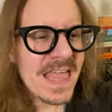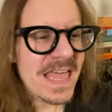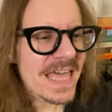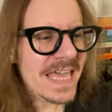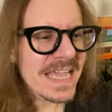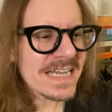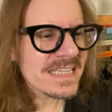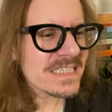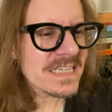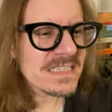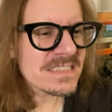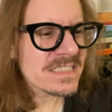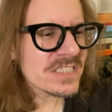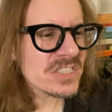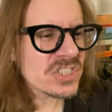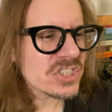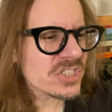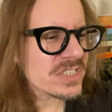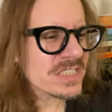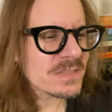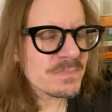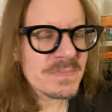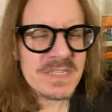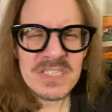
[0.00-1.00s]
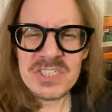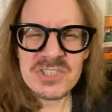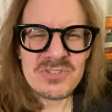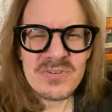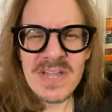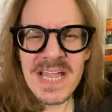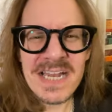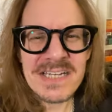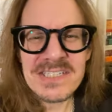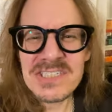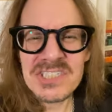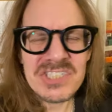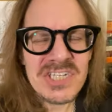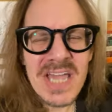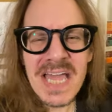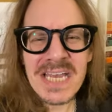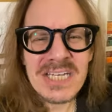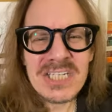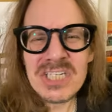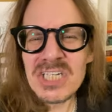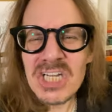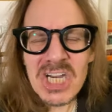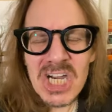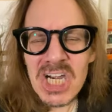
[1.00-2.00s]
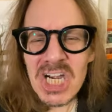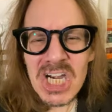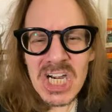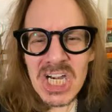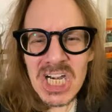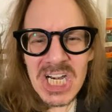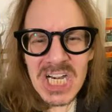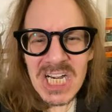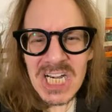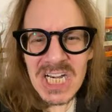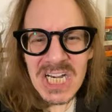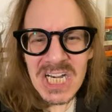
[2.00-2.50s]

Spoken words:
It doesn't just mean transgender.